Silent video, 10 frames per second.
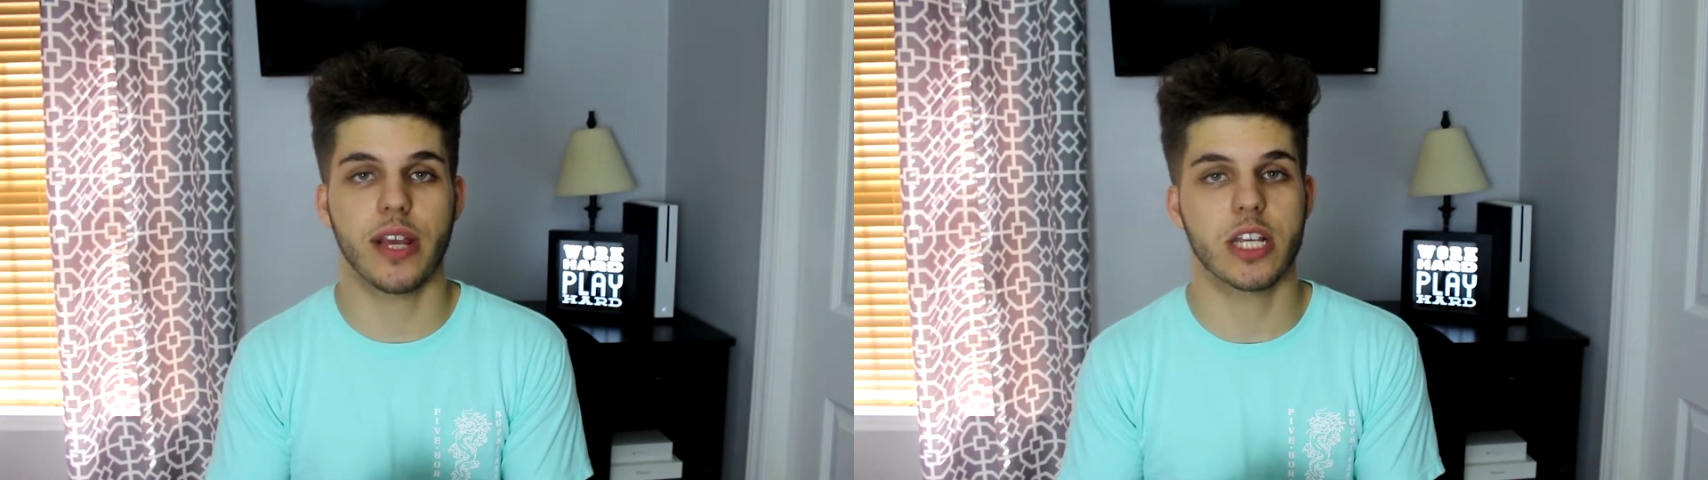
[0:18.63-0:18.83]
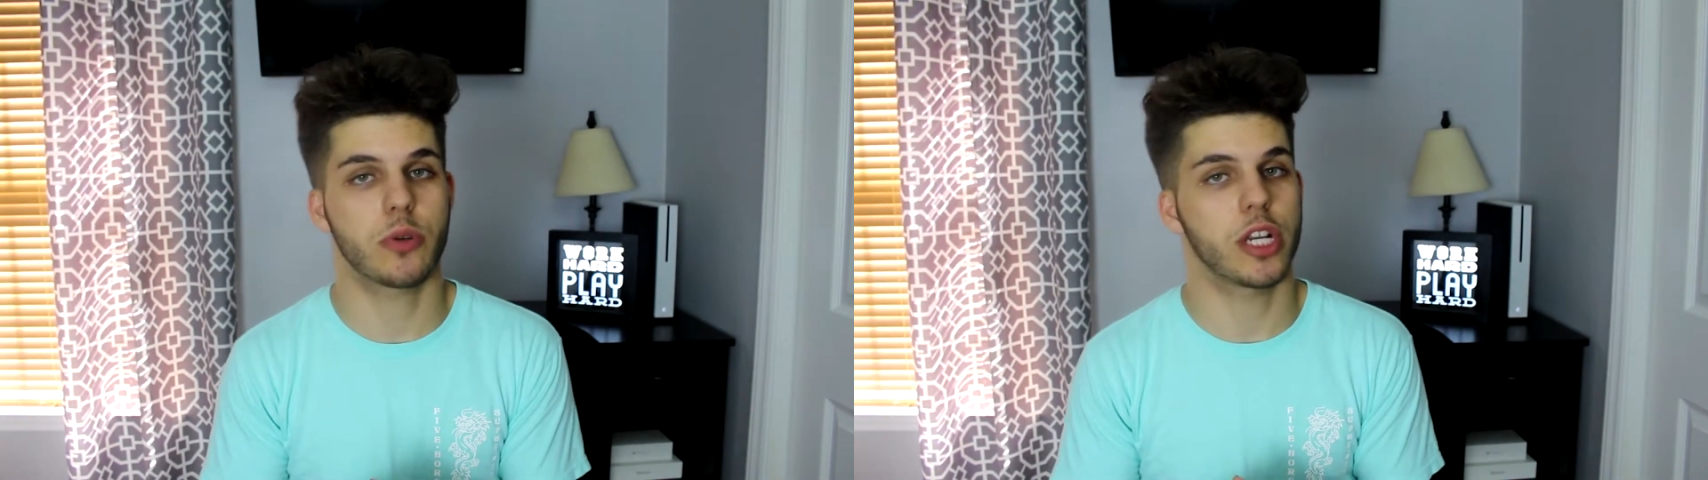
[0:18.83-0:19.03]

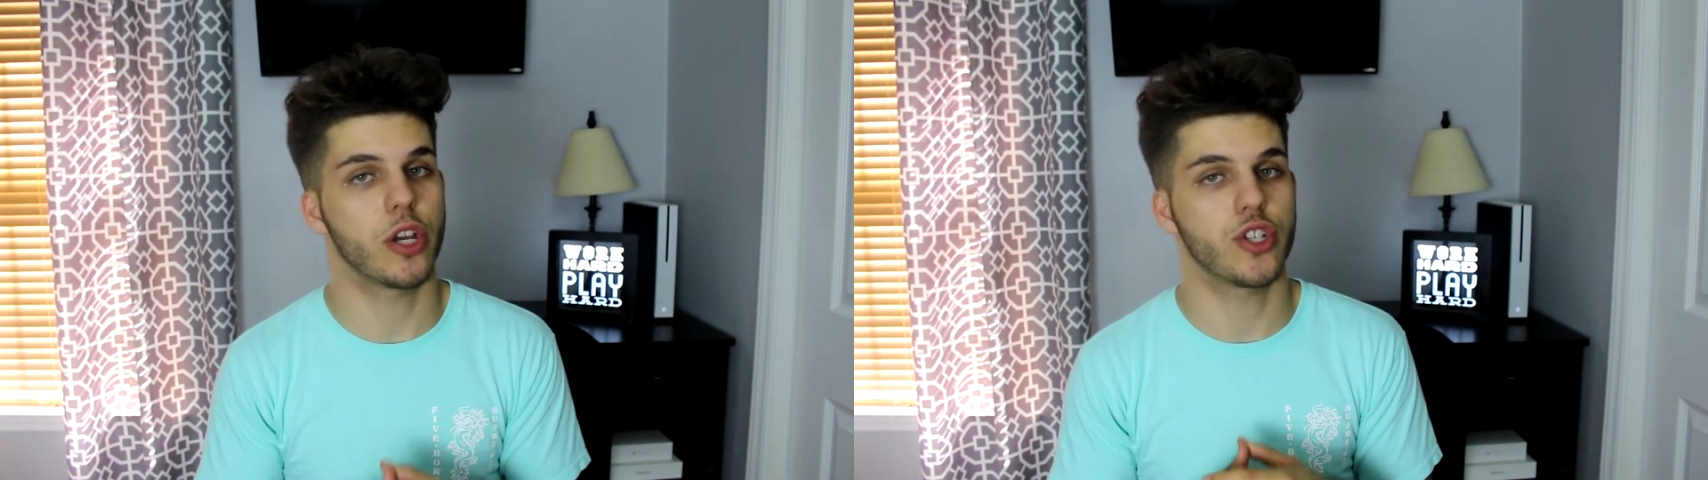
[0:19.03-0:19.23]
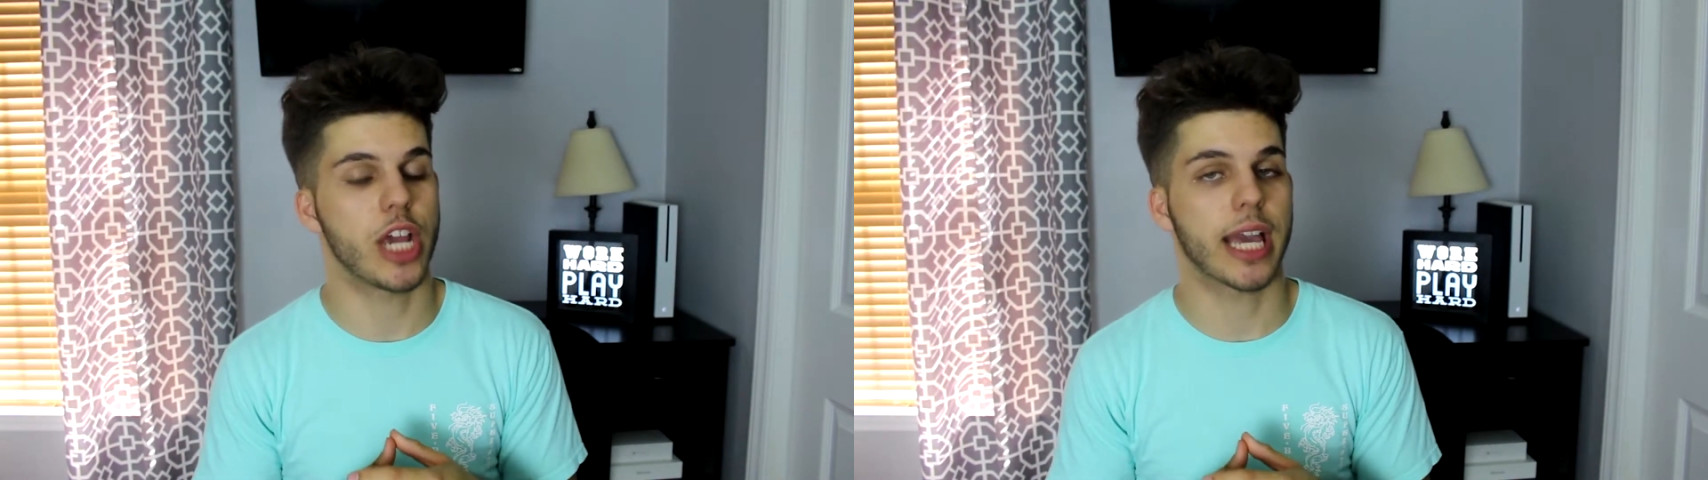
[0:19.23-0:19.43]
you guys want to
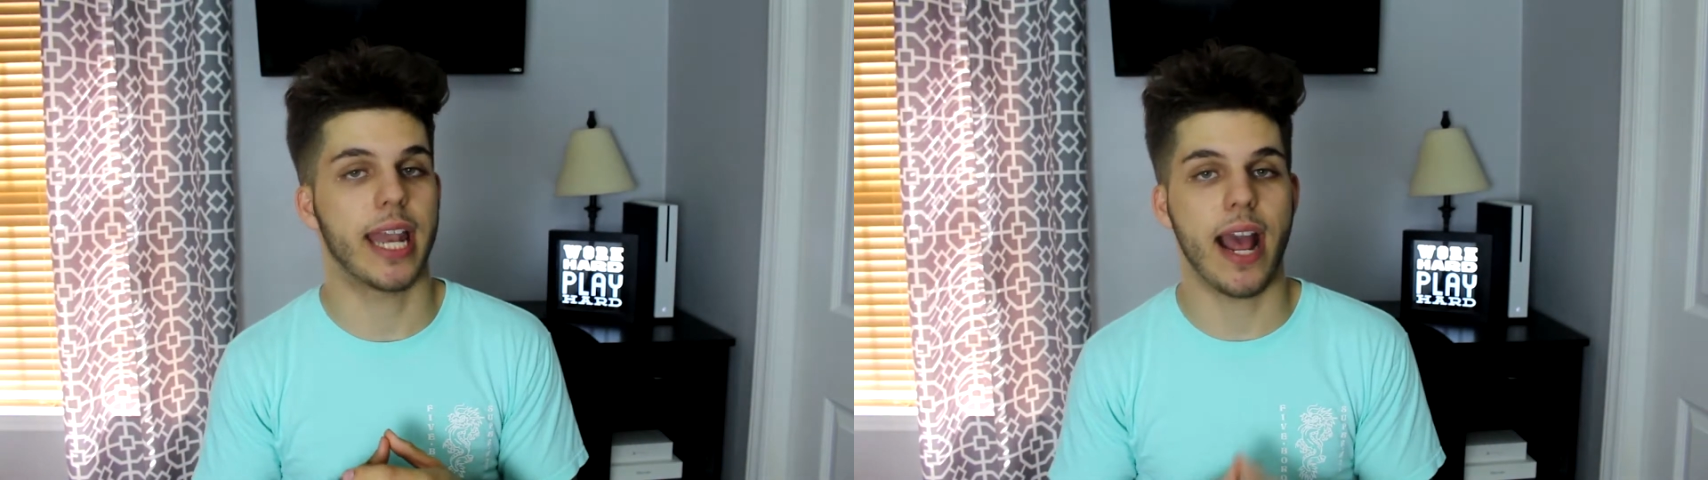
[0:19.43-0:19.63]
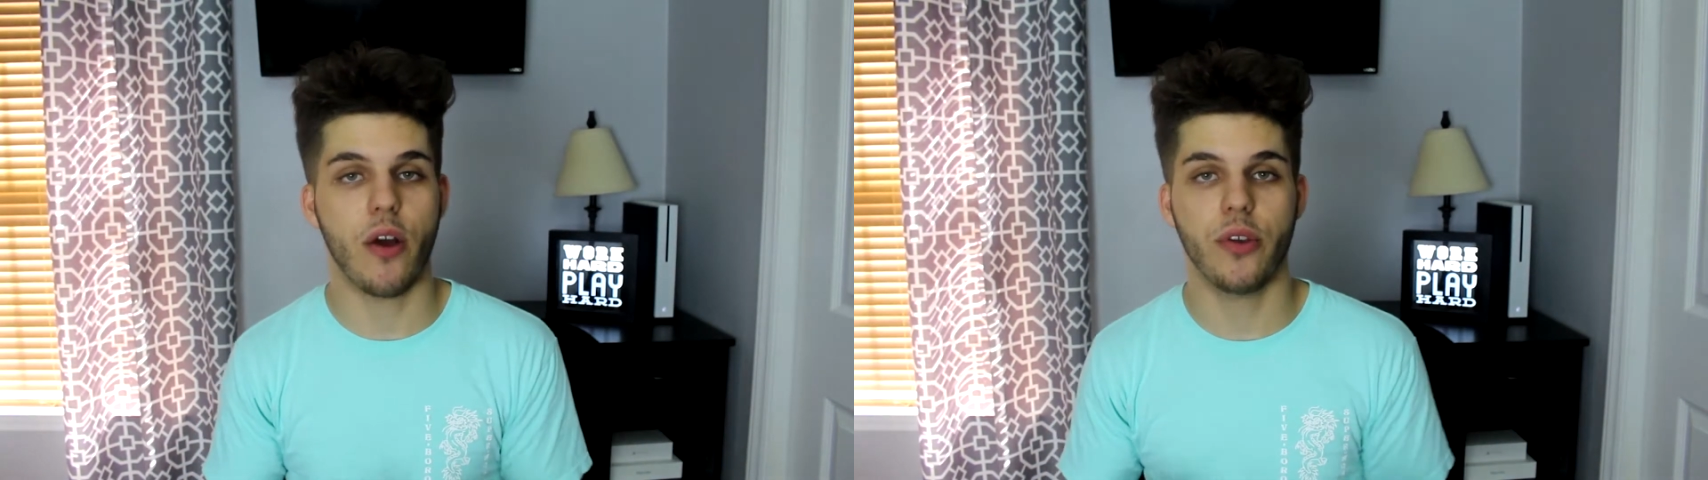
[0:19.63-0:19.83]
go check
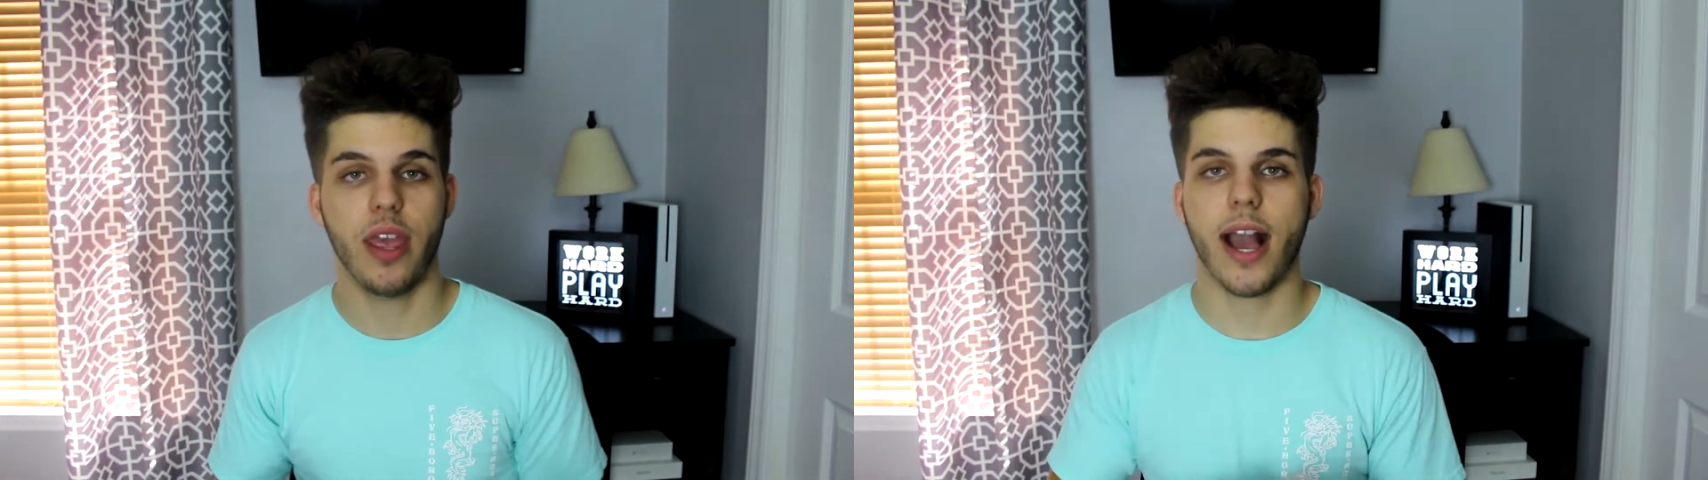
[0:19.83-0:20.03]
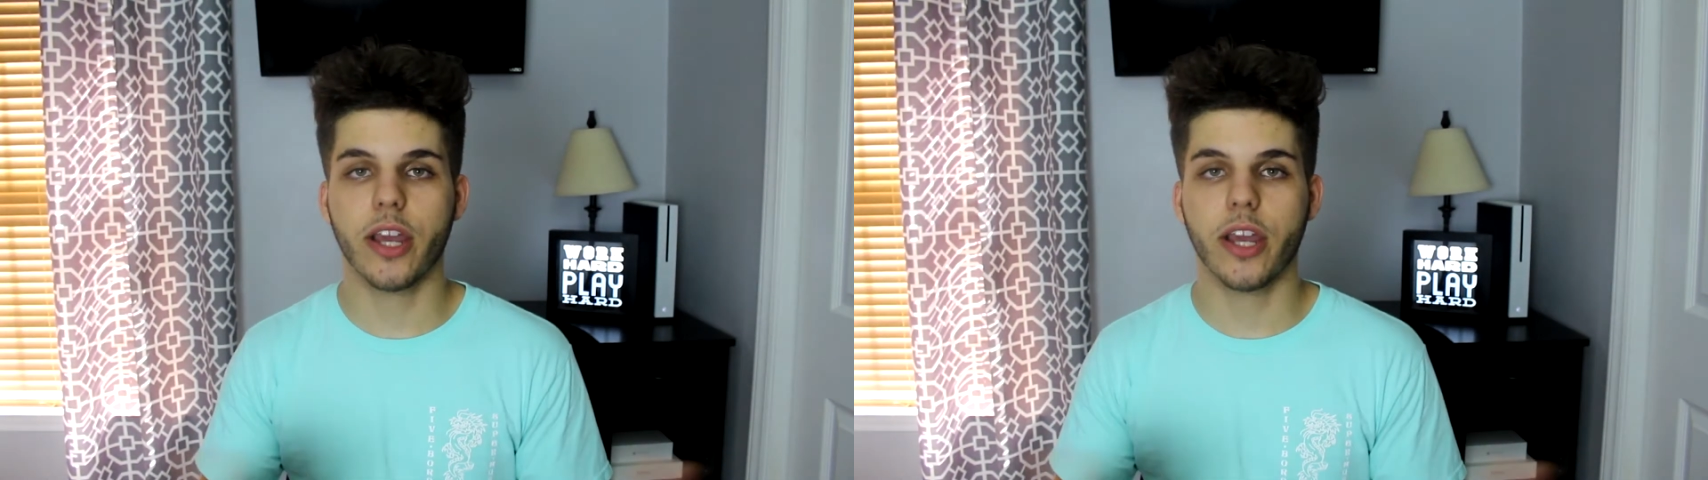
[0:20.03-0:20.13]
it out.